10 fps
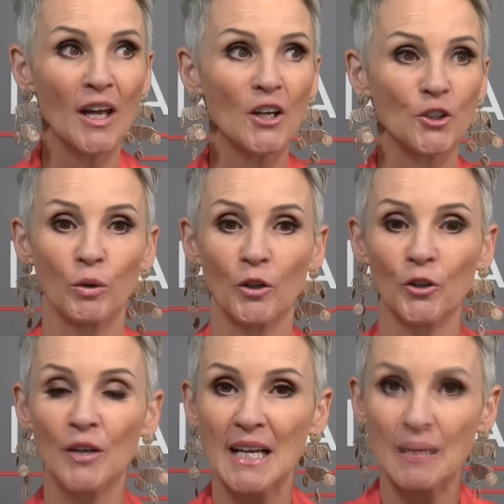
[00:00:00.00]
you want to
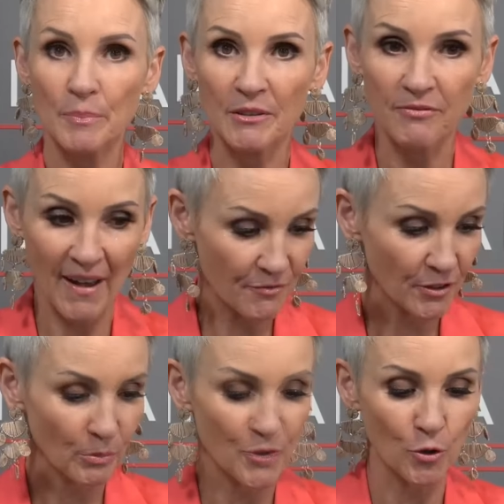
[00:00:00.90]
be faithful
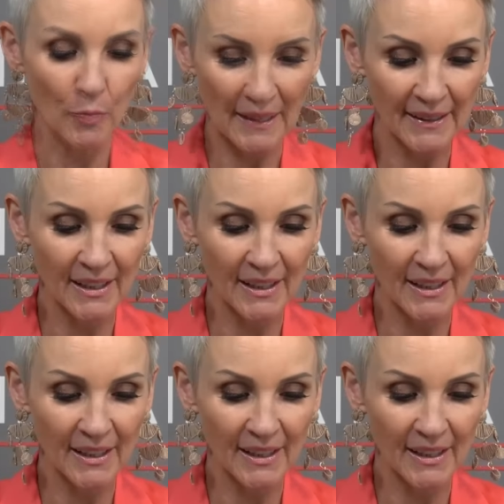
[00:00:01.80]
with your money and